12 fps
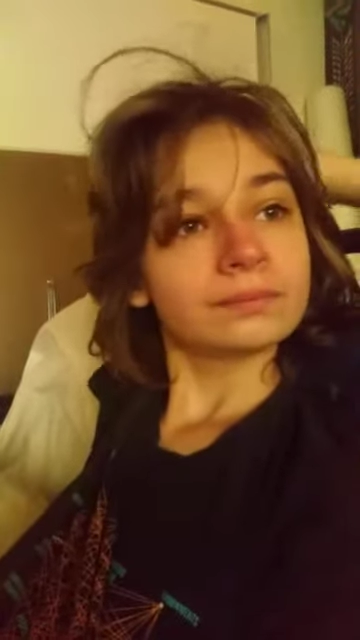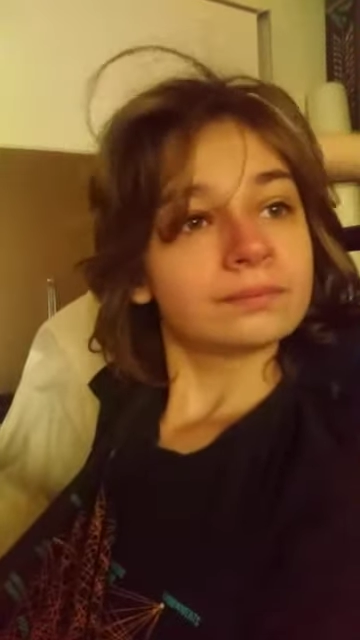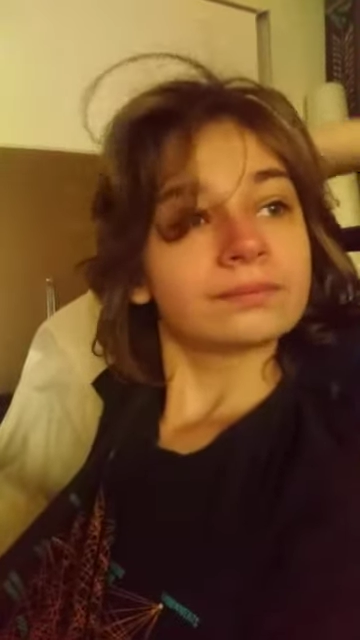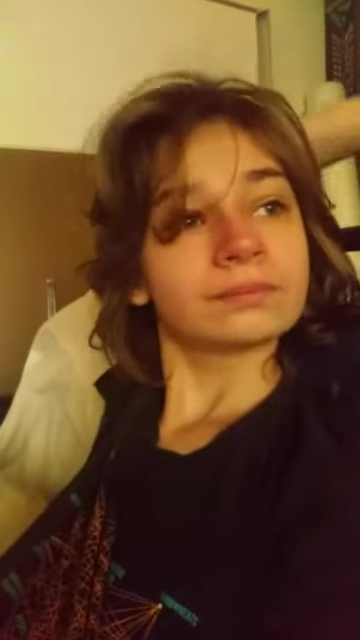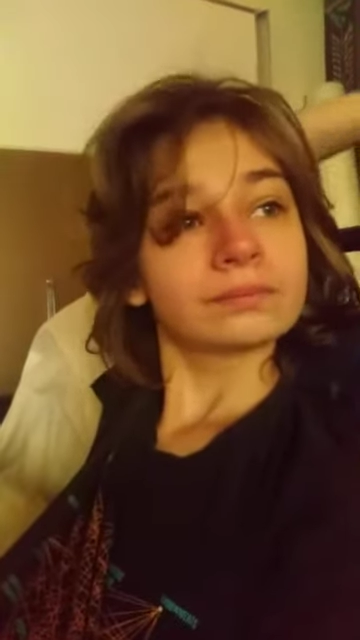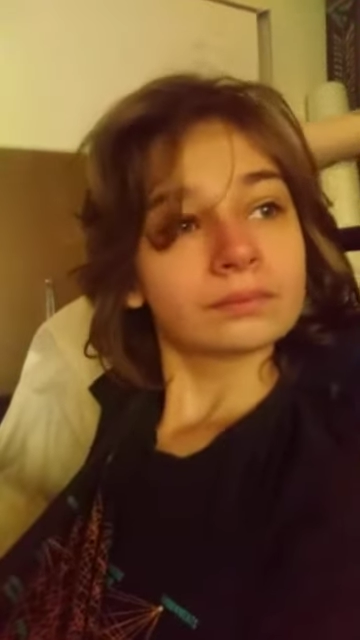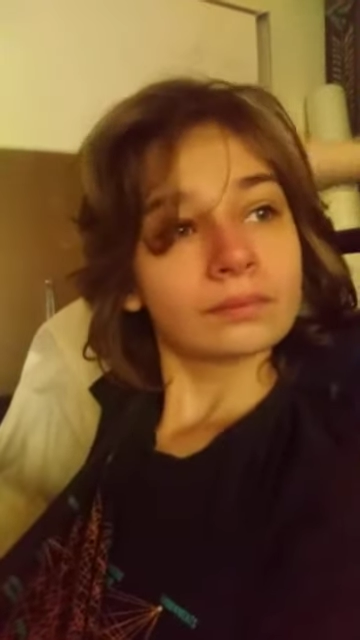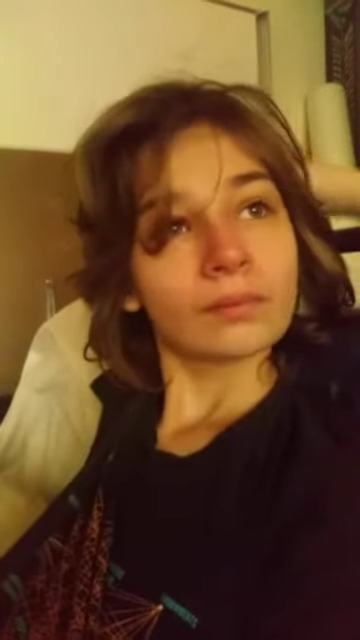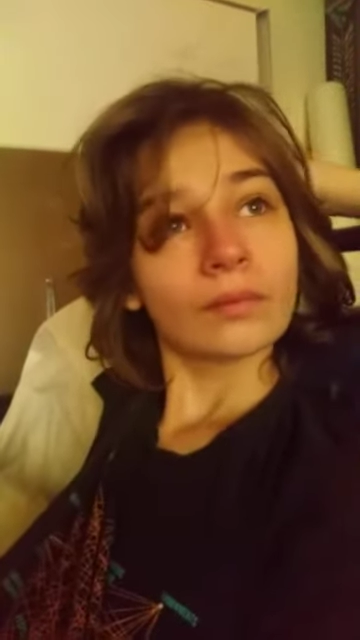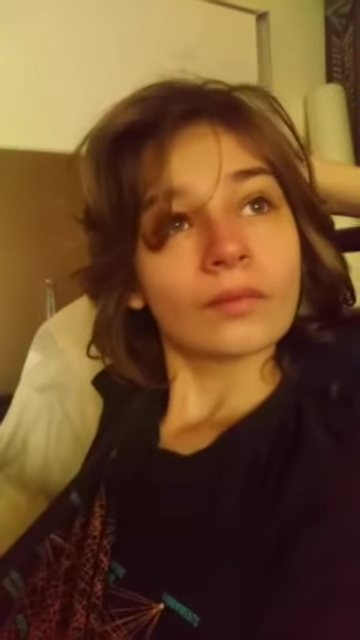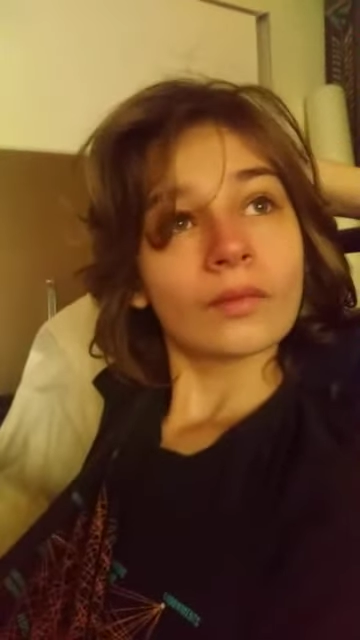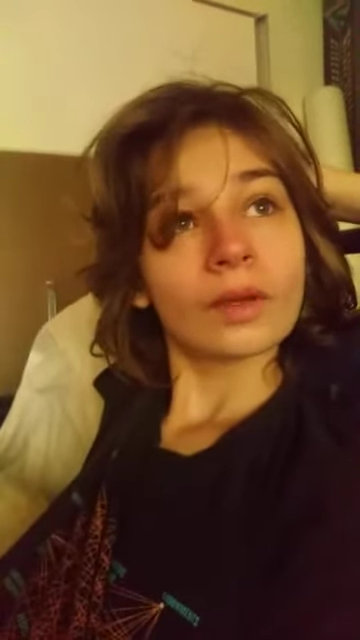the
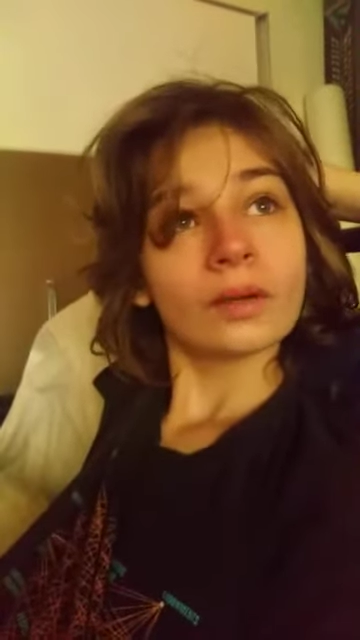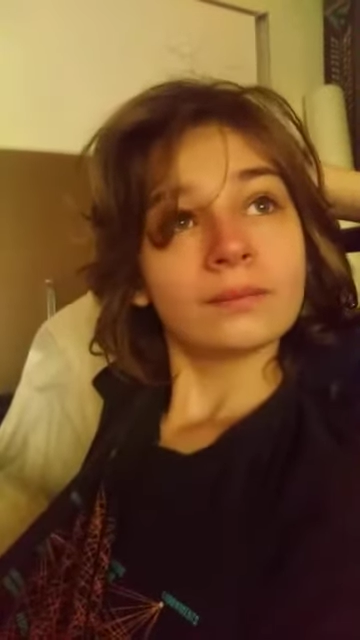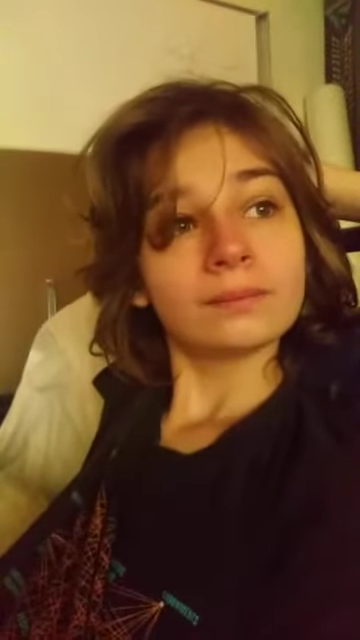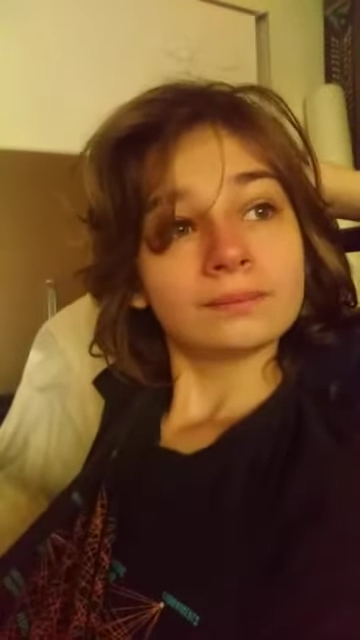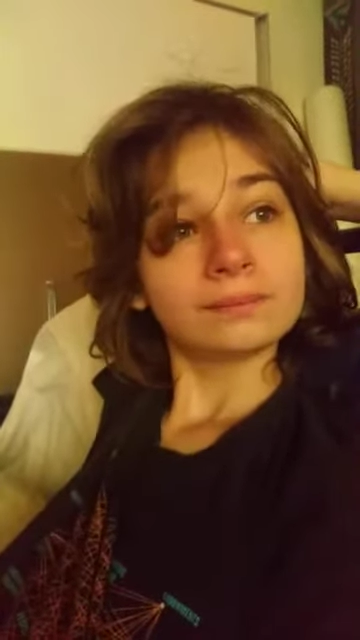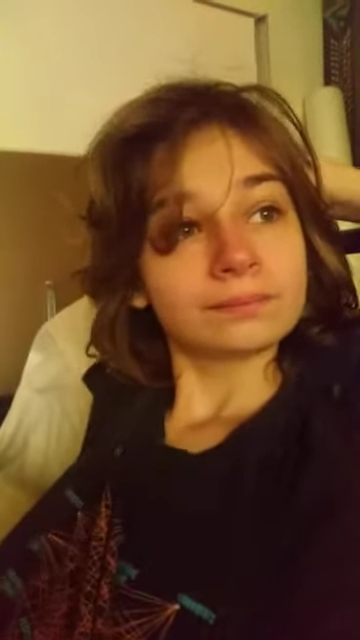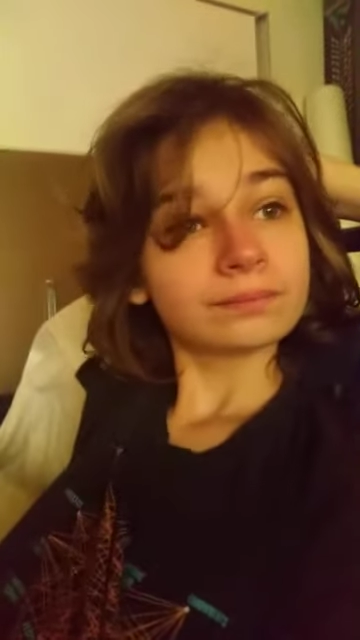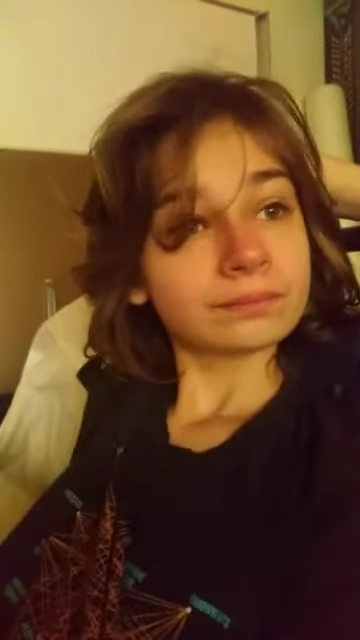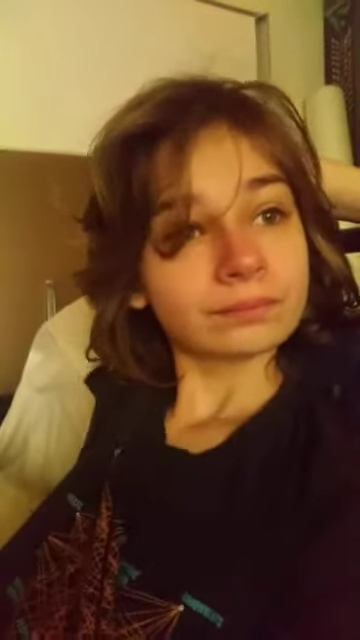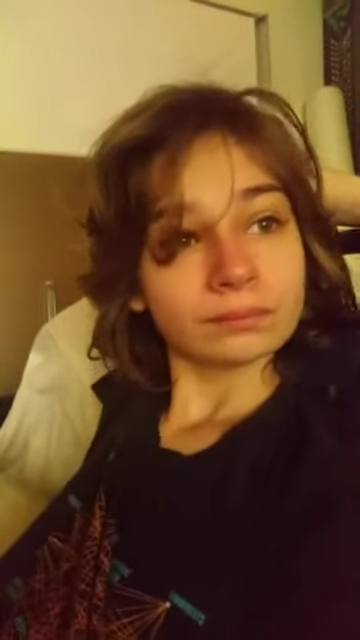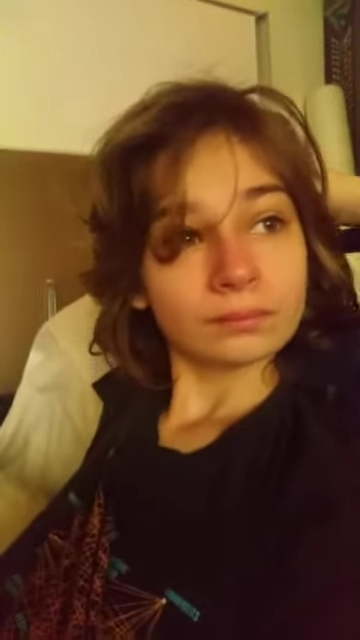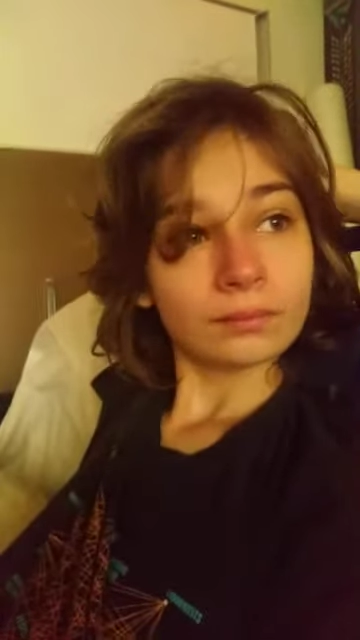
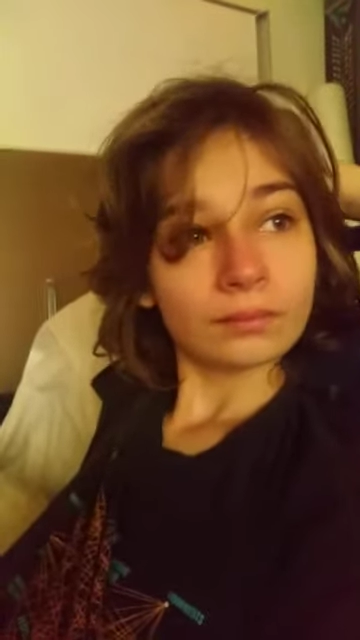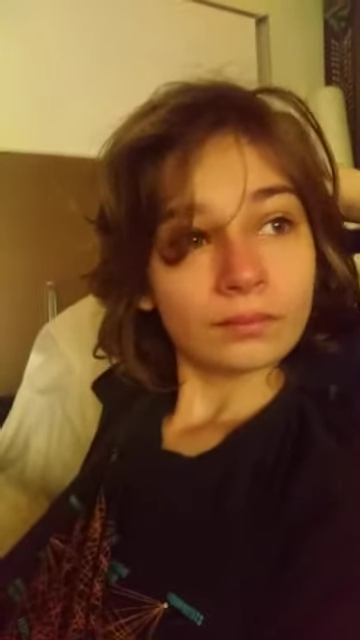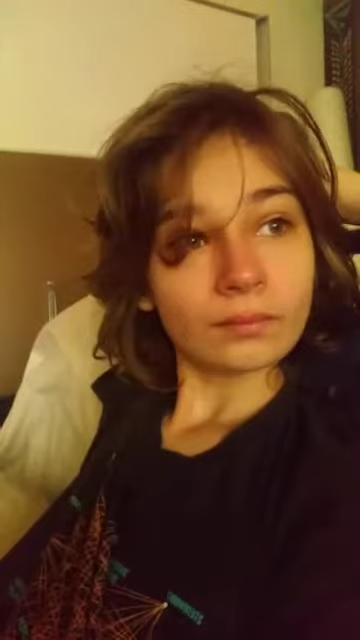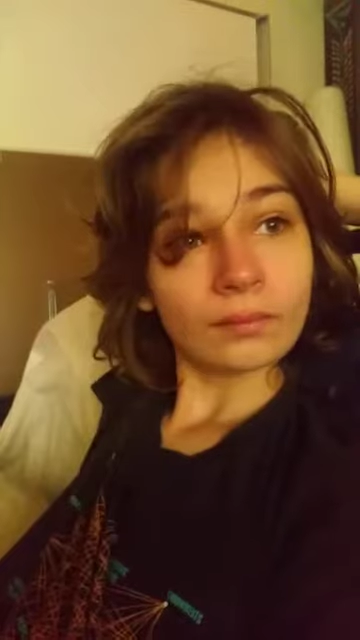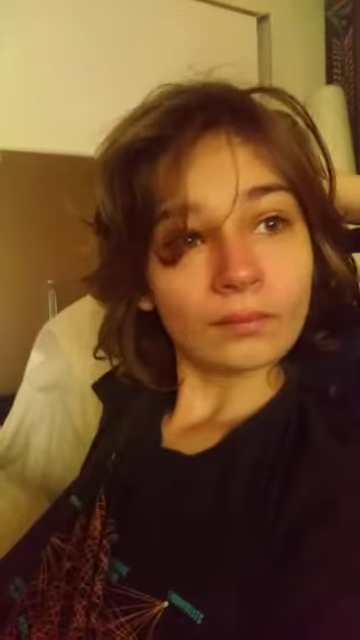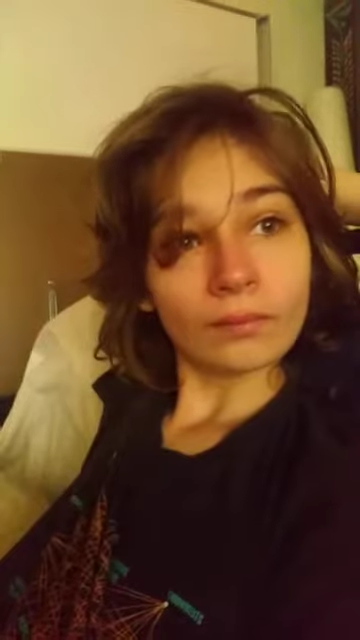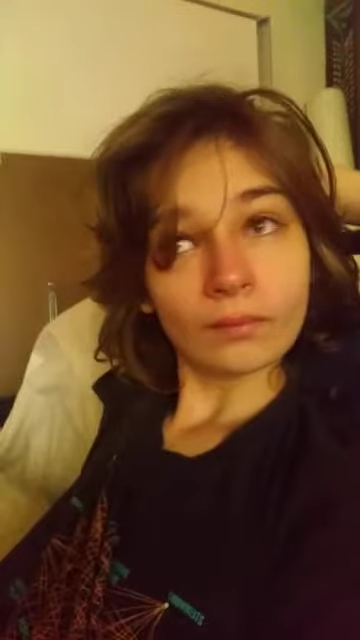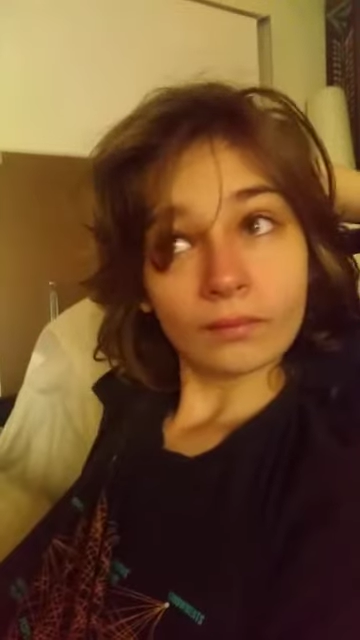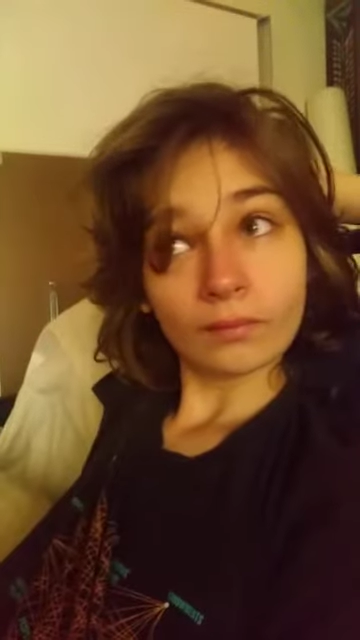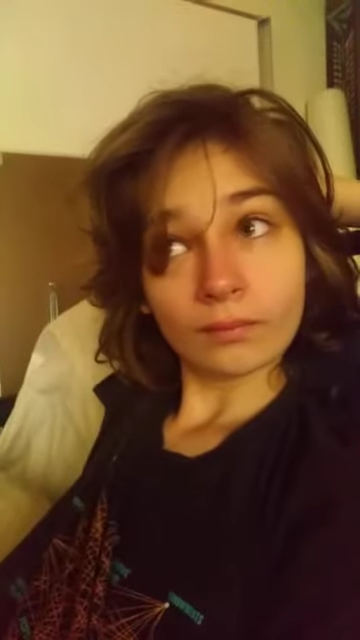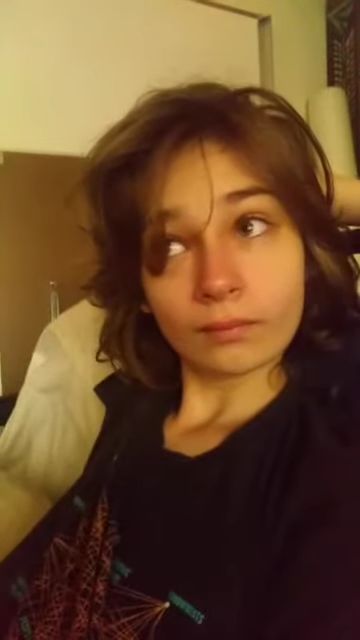free software?